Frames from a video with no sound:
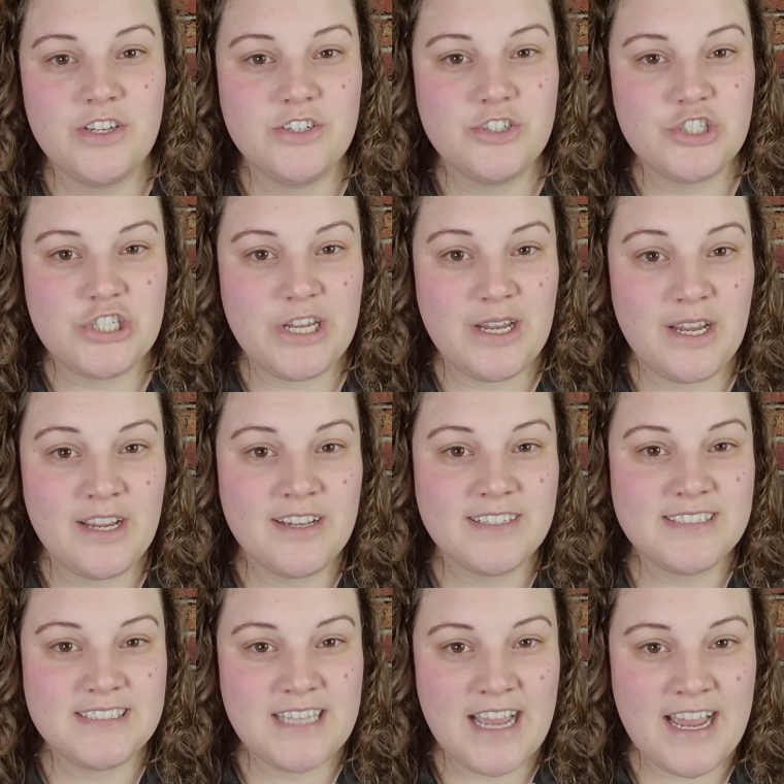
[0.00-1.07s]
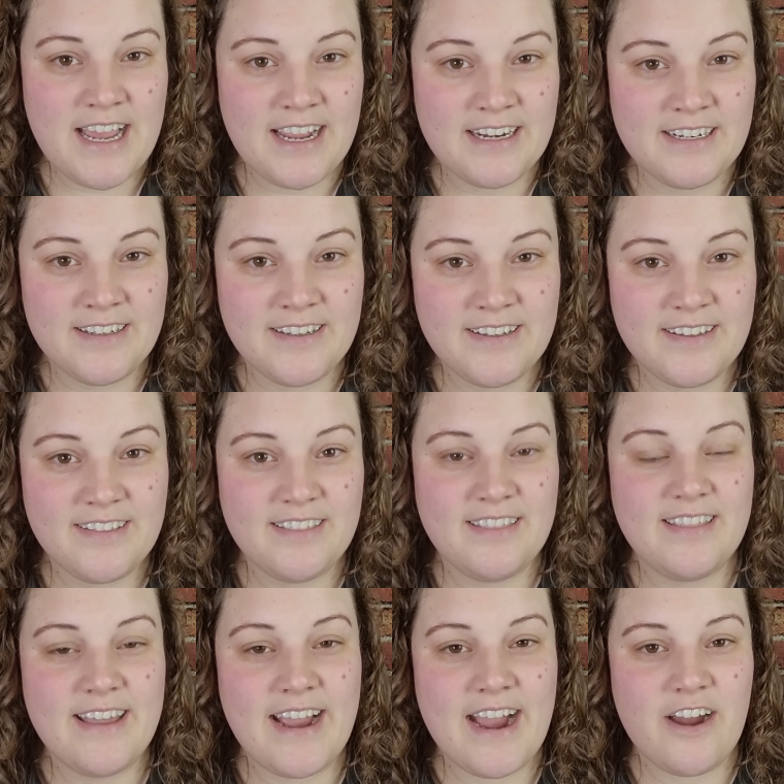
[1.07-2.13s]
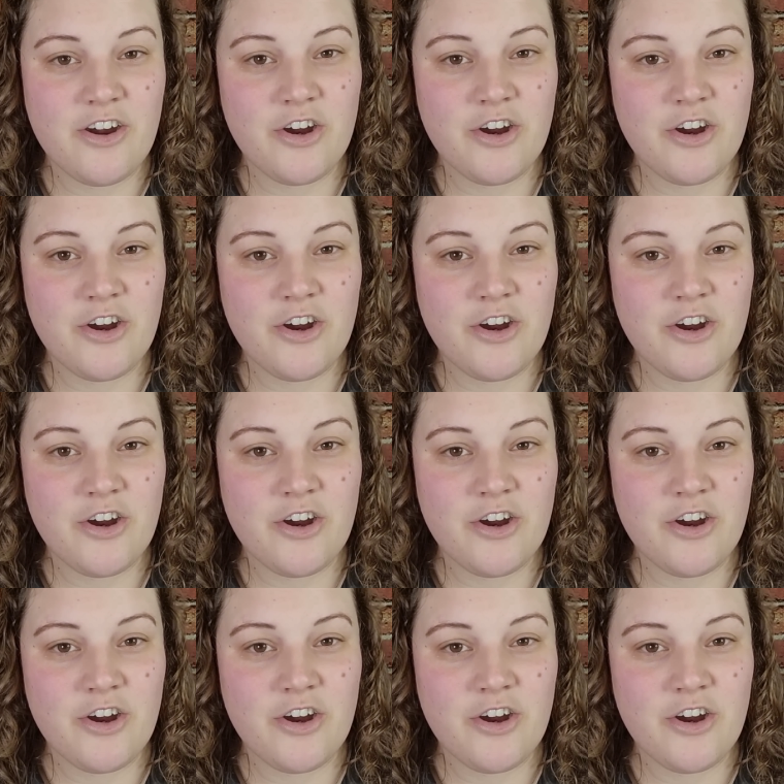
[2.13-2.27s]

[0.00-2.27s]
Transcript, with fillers: she said that